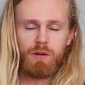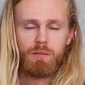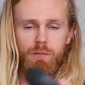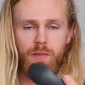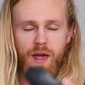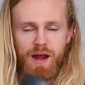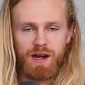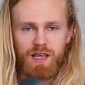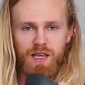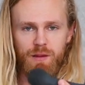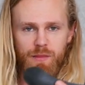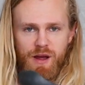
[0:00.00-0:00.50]

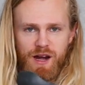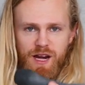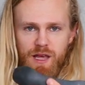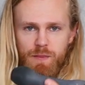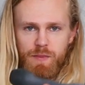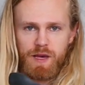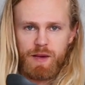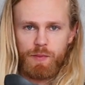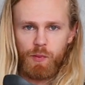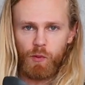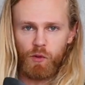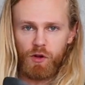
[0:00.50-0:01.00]

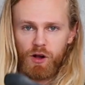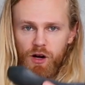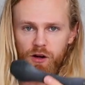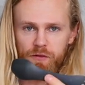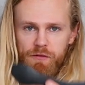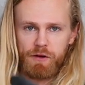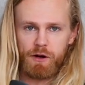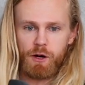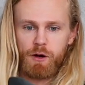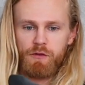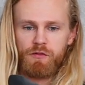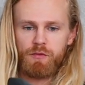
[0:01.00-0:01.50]
many people are
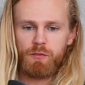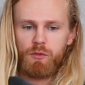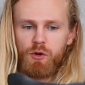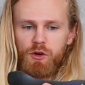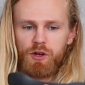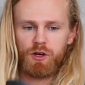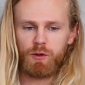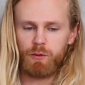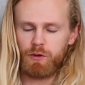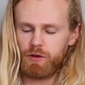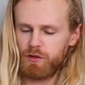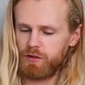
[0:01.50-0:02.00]
very
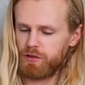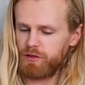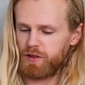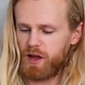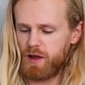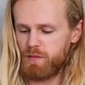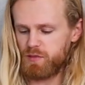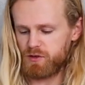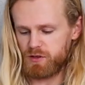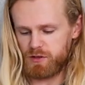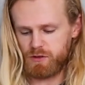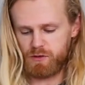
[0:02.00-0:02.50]
familiar with.
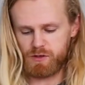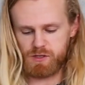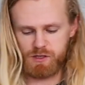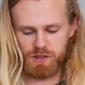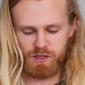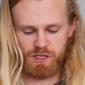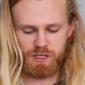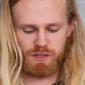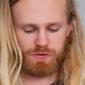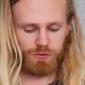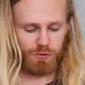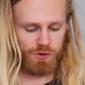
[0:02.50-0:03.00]
I've been using
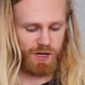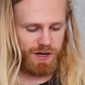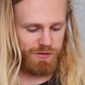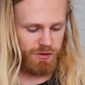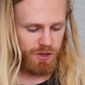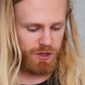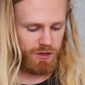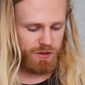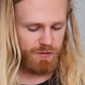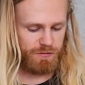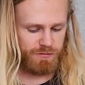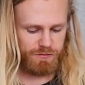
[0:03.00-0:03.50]
this
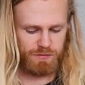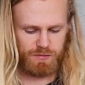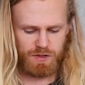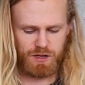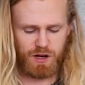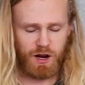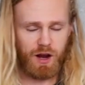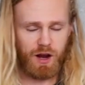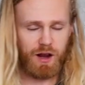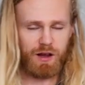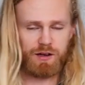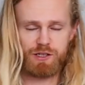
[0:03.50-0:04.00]
forever.
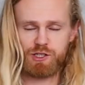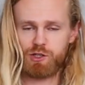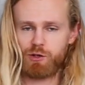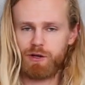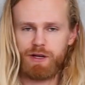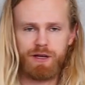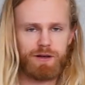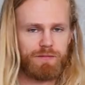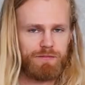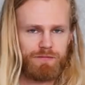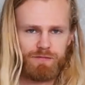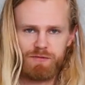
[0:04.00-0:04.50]
I enjoy
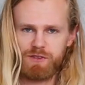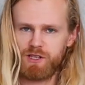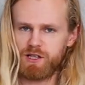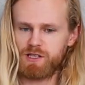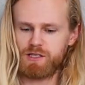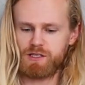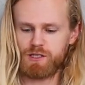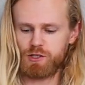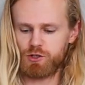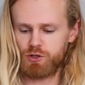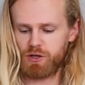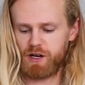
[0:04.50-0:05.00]
it,
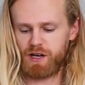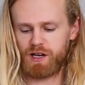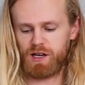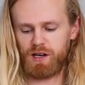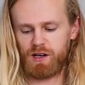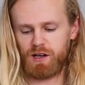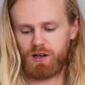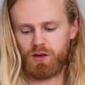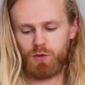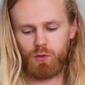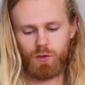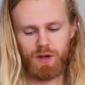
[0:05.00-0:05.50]
does the trick,
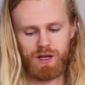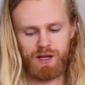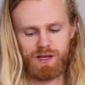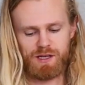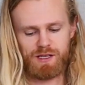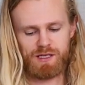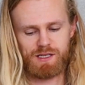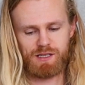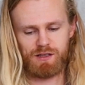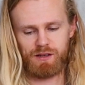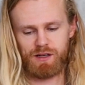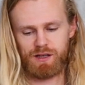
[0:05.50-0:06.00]
and it
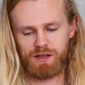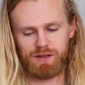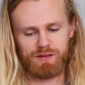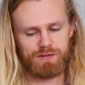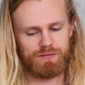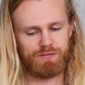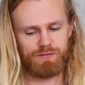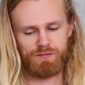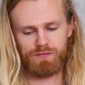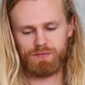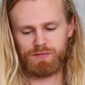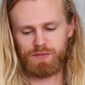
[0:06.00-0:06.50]
weighs like,
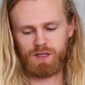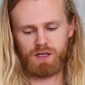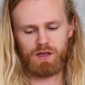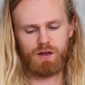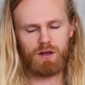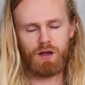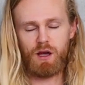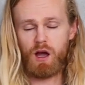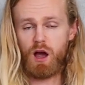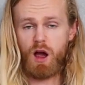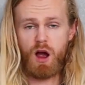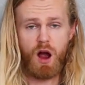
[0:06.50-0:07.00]

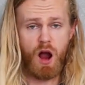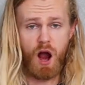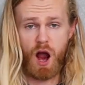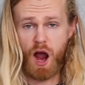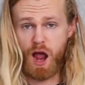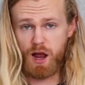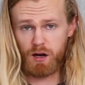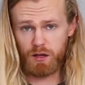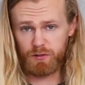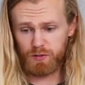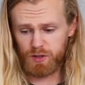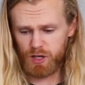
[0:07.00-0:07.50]
I
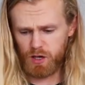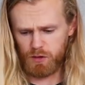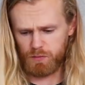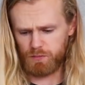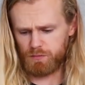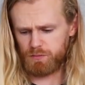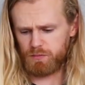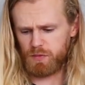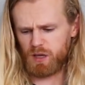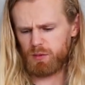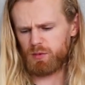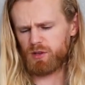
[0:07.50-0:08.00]
don't even know,
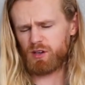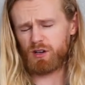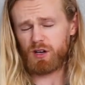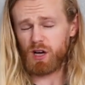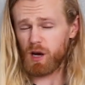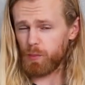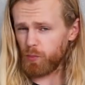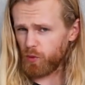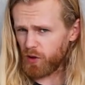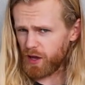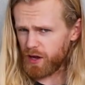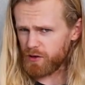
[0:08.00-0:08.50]
maybe a
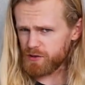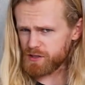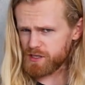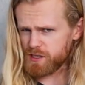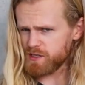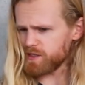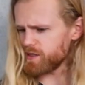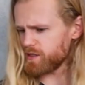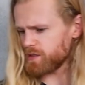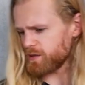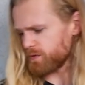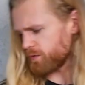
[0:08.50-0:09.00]
couple
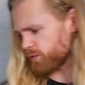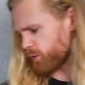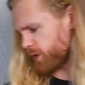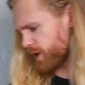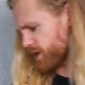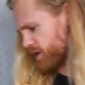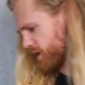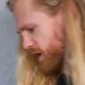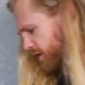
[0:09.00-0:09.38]
ounces, weighs